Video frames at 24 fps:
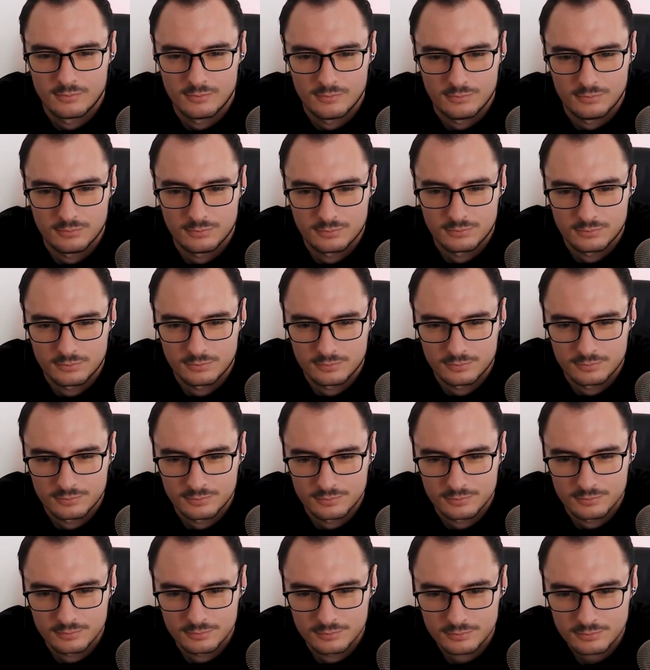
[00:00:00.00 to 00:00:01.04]

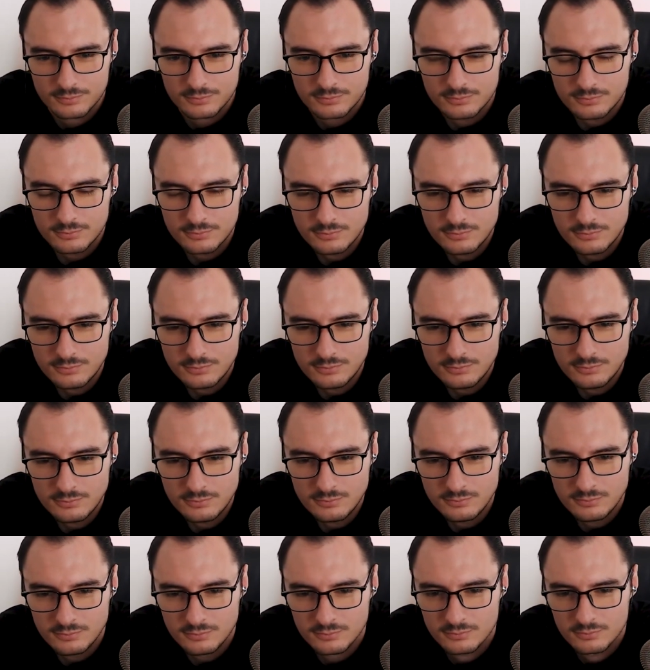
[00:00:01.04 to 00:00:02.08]

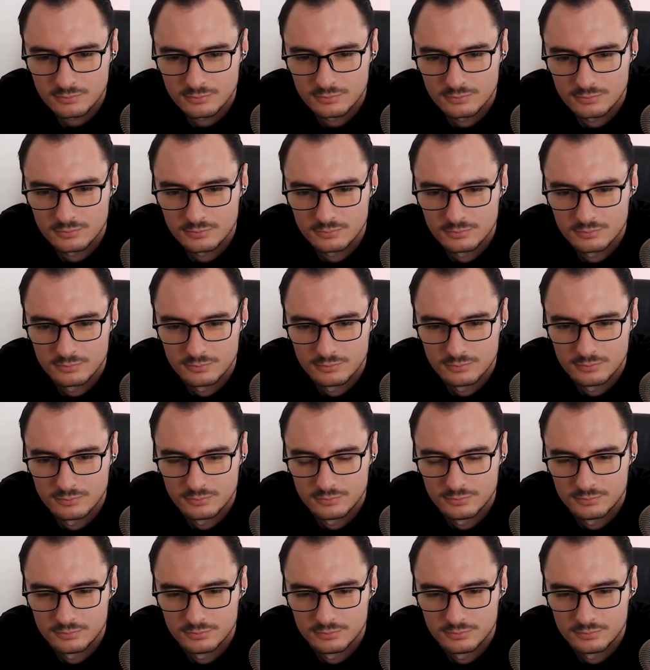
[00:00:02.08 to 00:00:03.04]
This person isn't speaking.